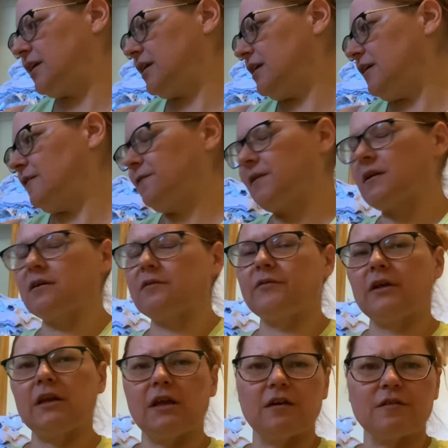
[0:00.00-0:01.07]
I can't think of
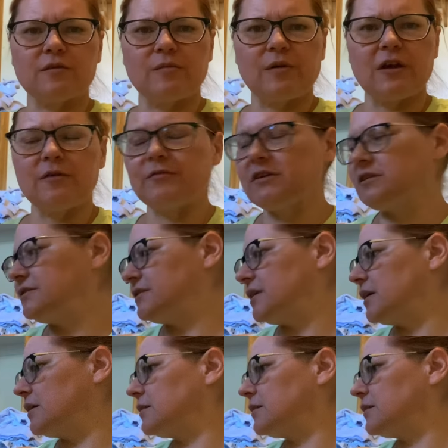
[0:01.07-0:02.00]
any other kits